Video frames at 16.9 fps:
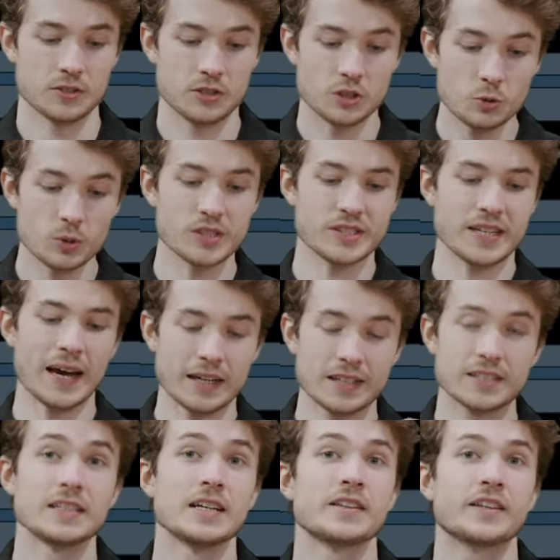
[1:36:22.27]
do you
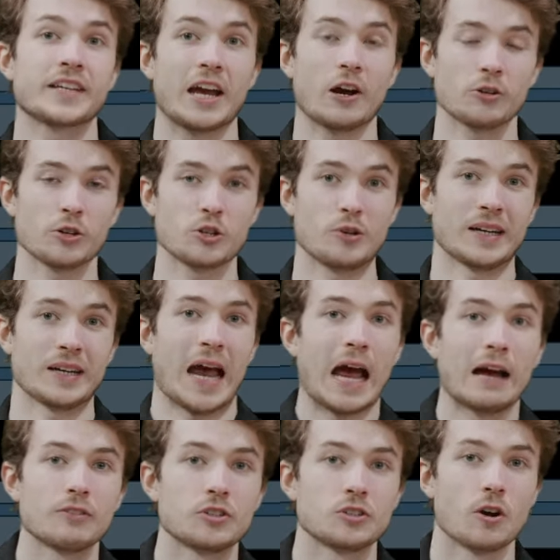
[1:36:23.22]
detect the character string
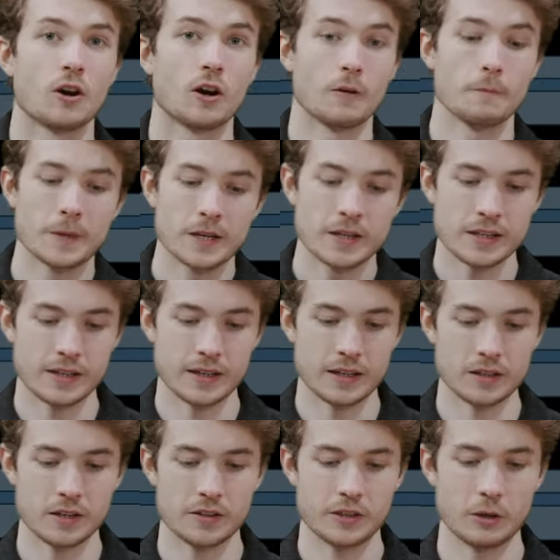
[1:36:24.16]
avatar
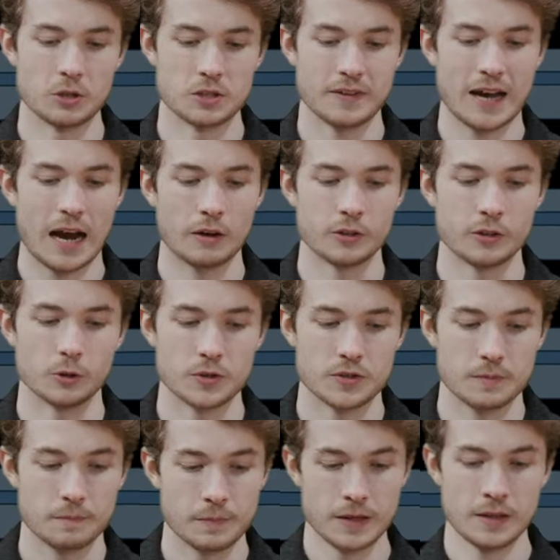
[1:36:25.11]
in those values?